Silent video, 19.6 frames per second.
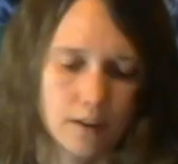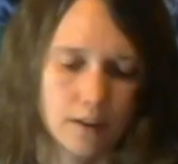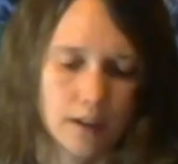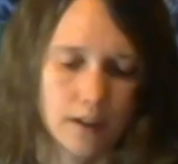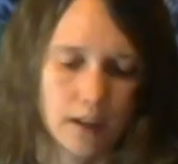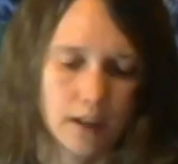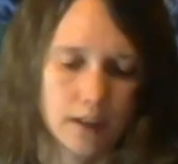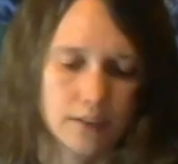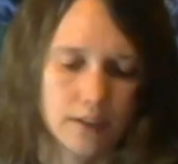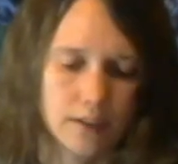
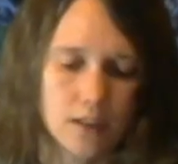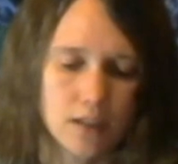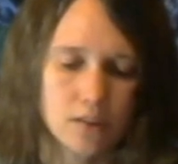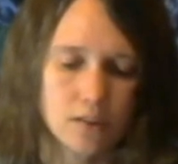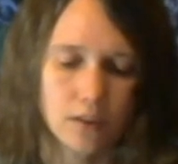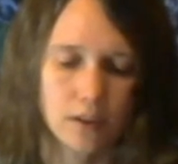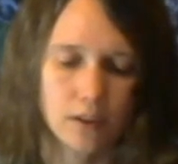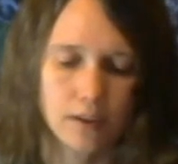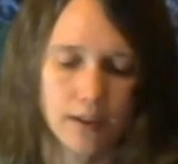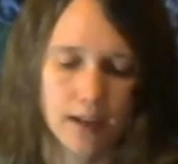And these are
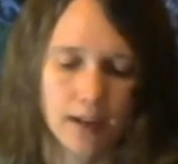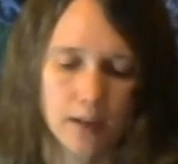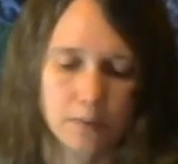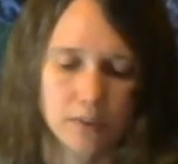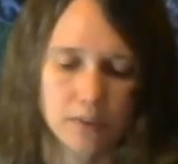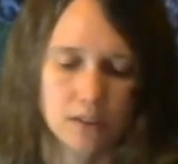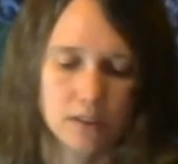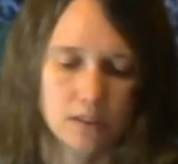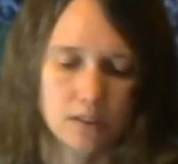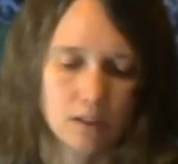the names
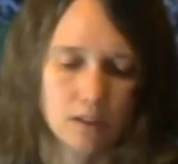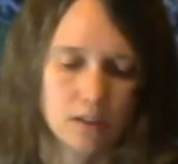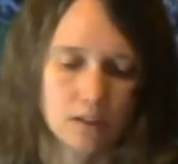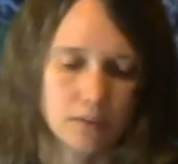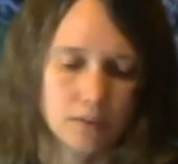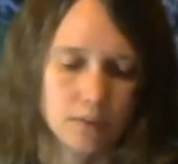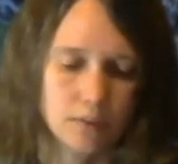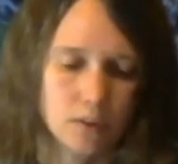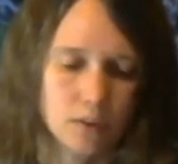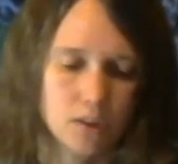of the sons
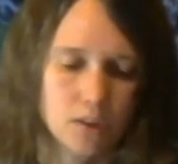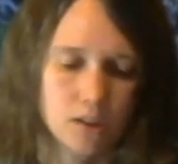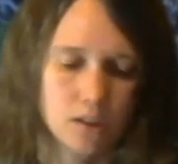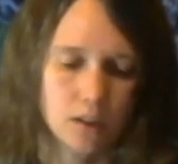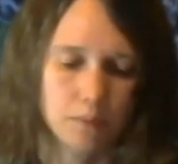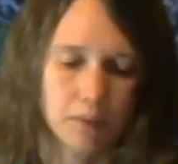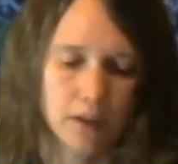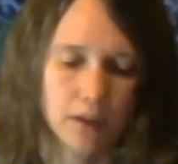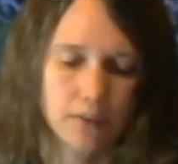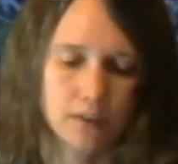of
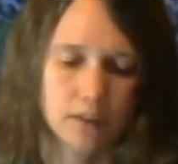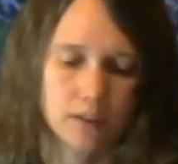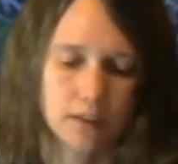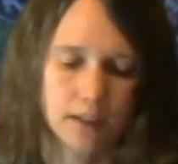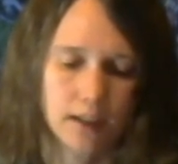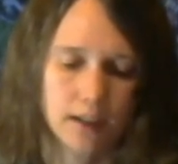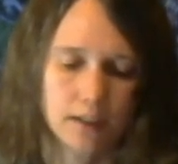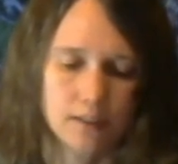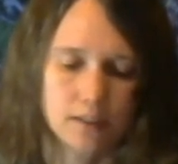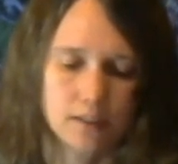Gershon by their
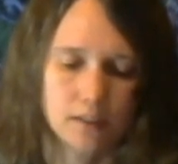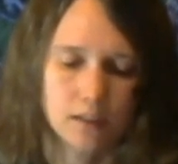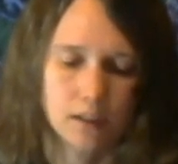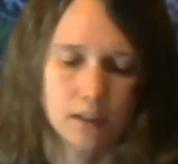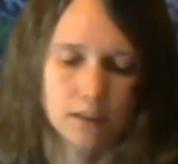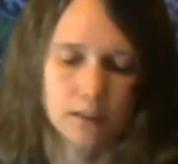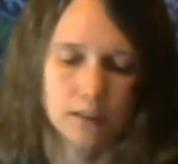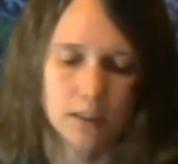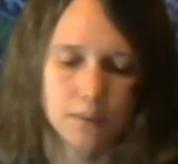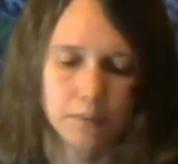clans
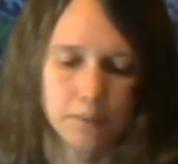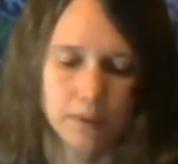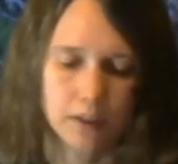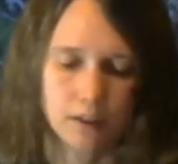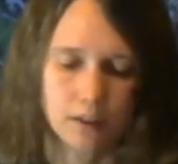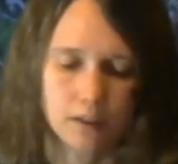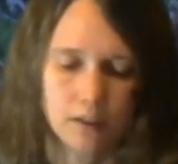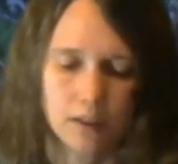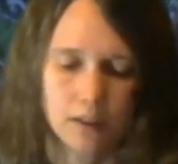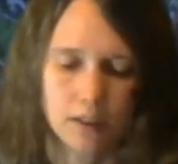
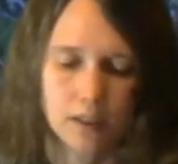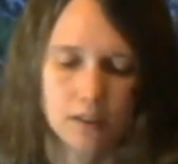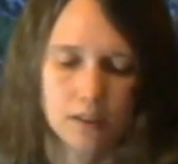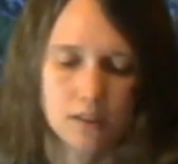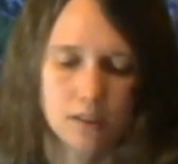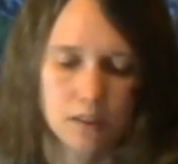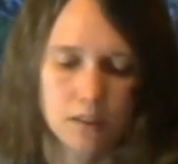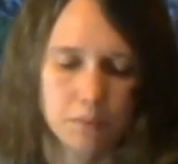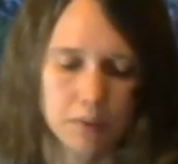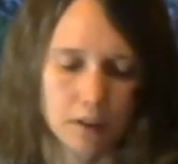Libni and
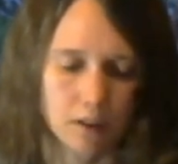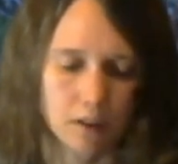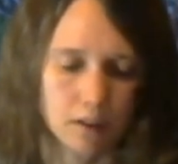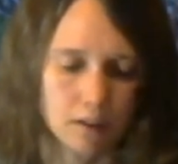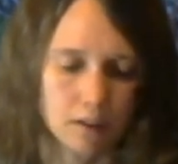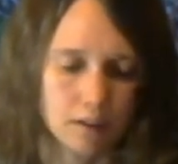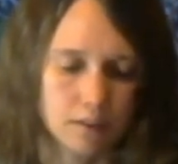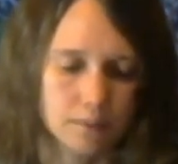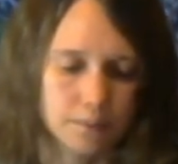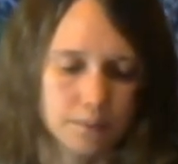
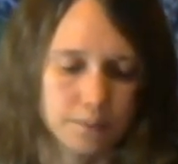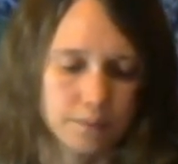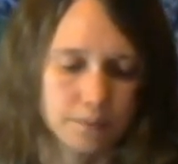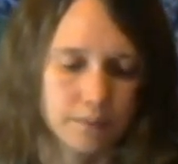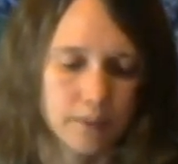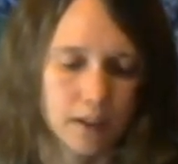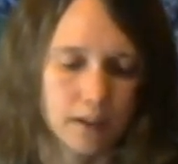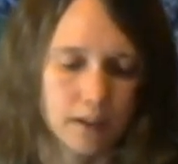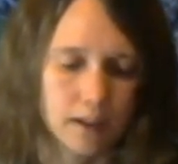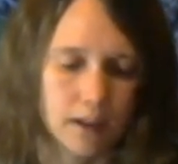Shimei.
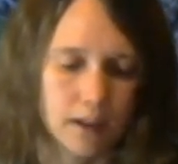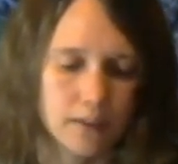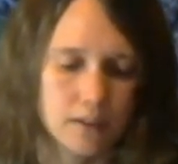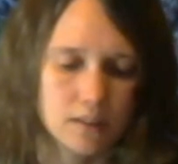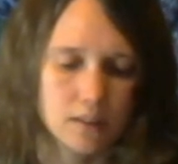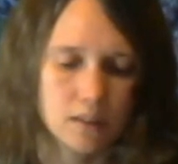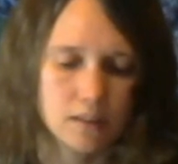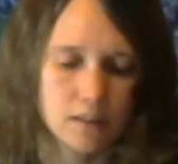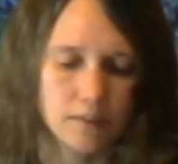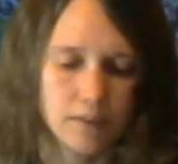And the
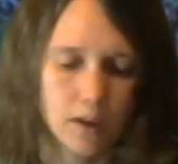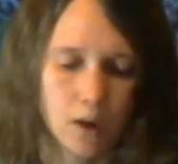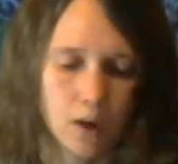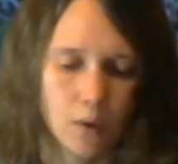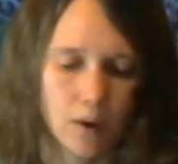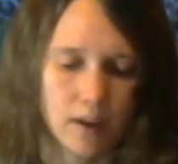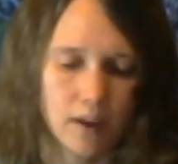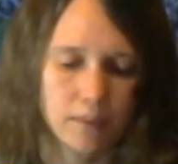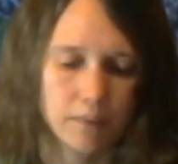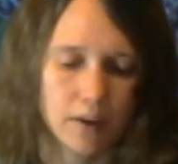sons of
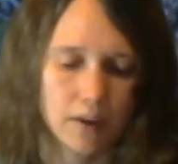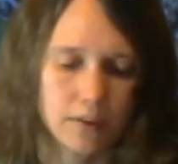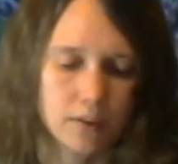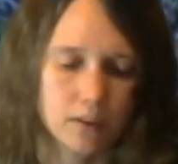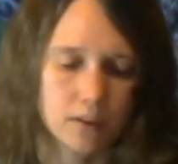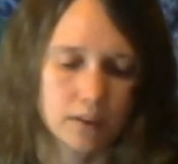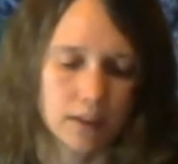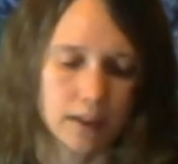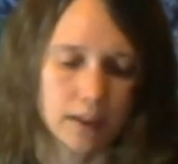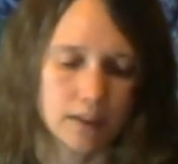Kohath by their
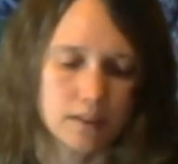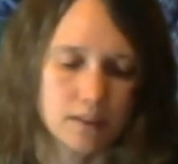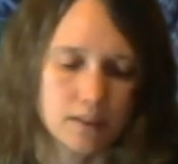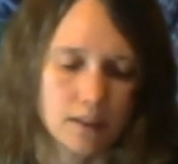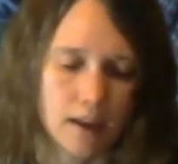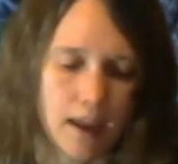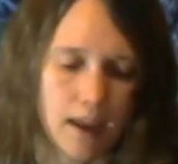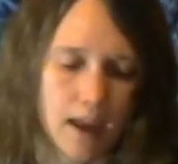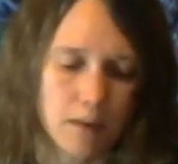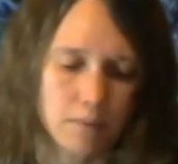clans
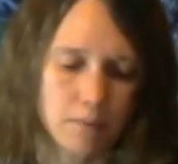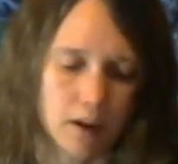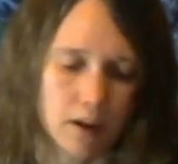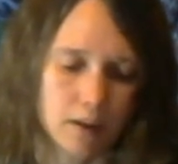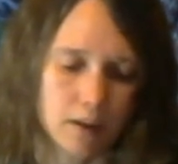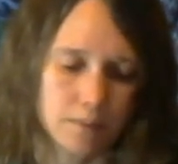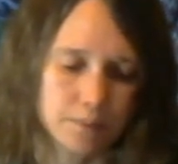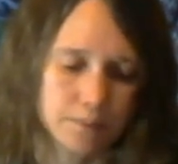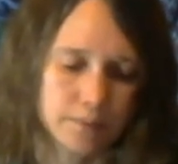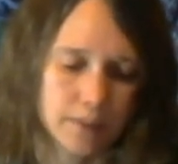
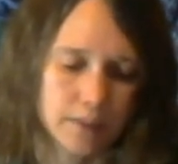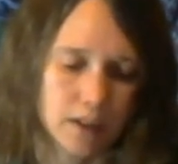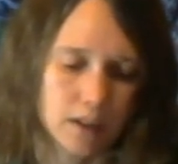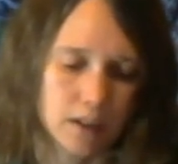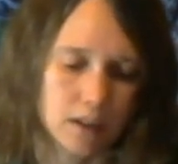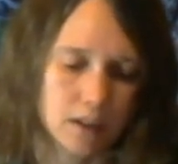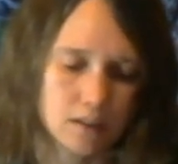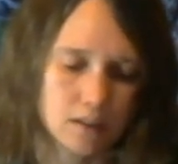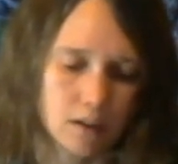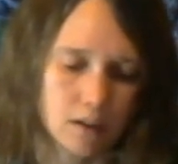Amram,
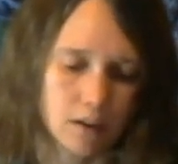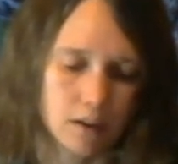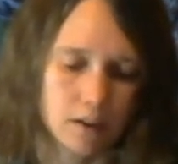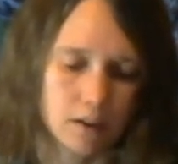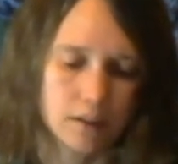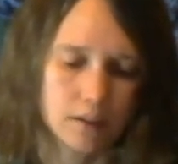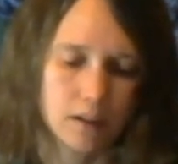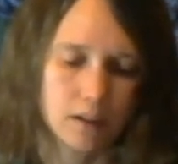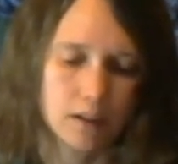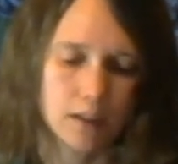
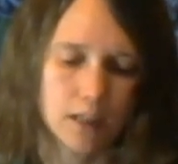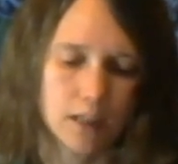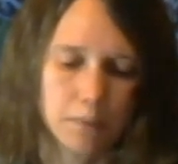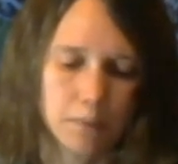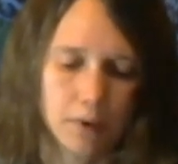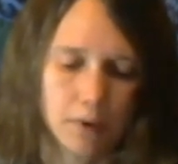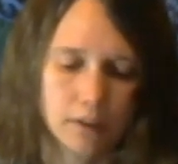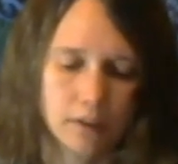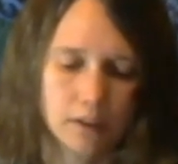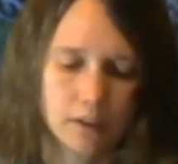Izhar,
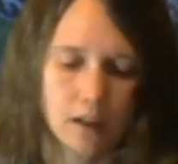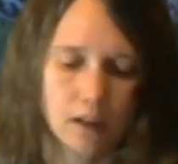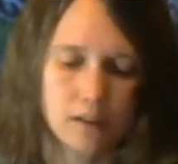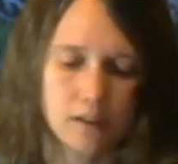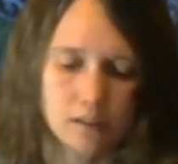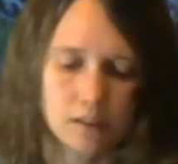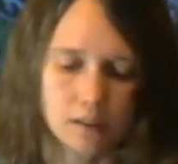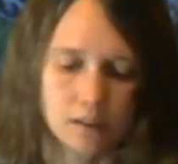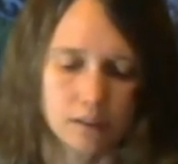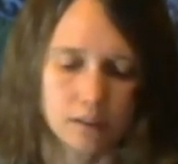Hebron, and
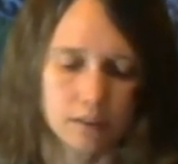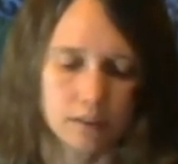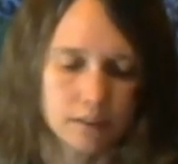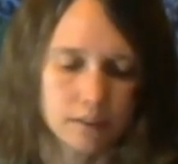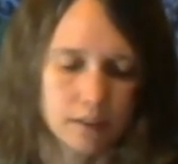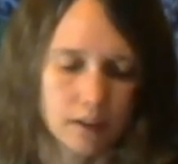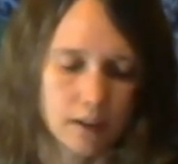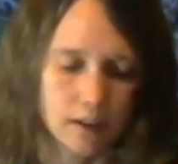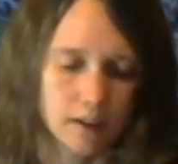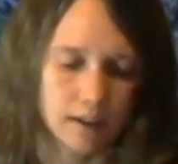Uzziel
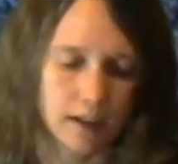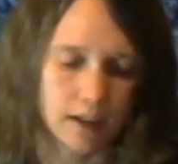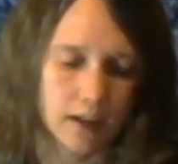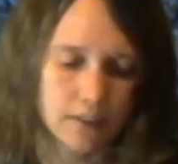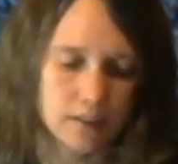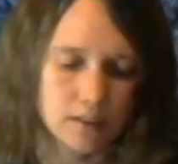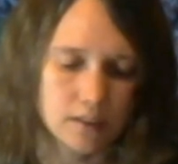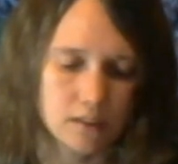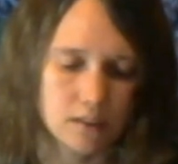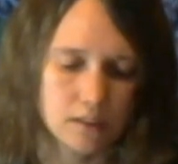
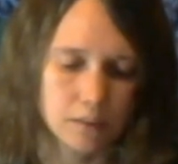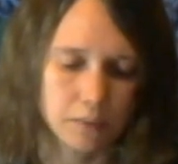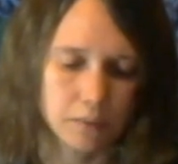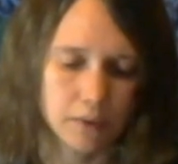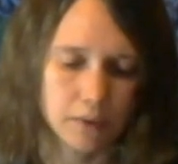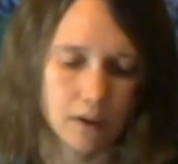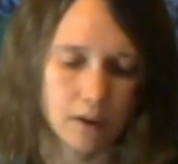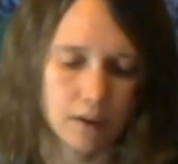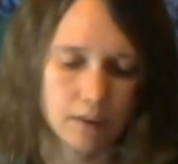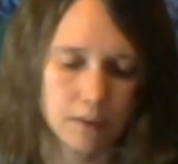and the sons of
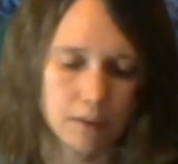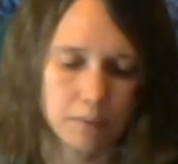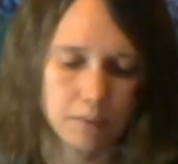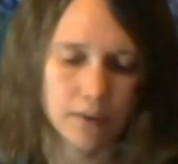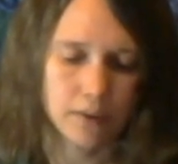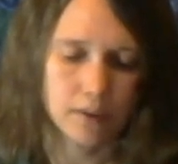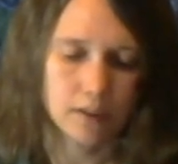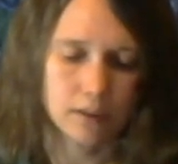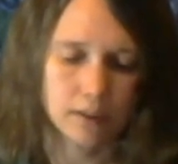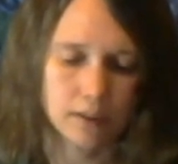Merari
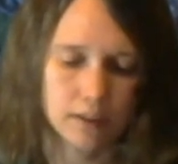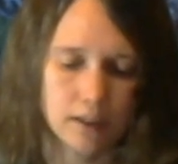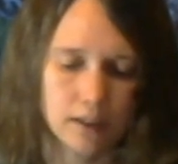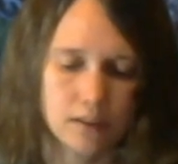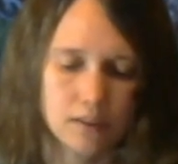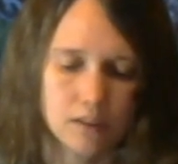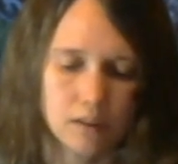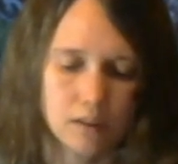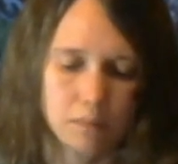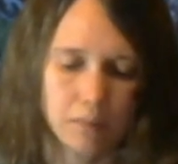by their
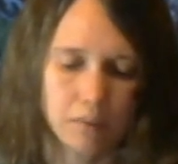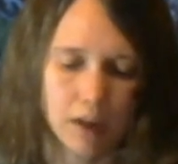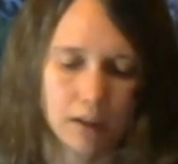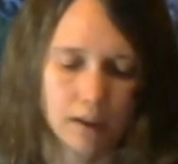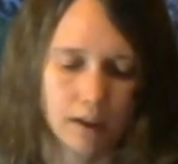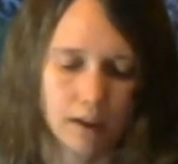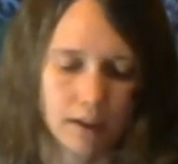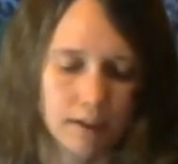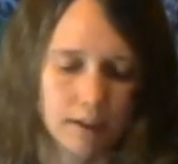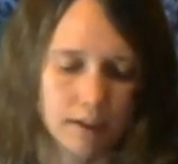clans,
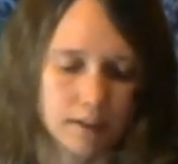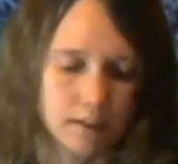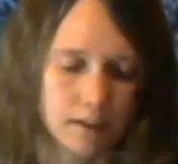Mahli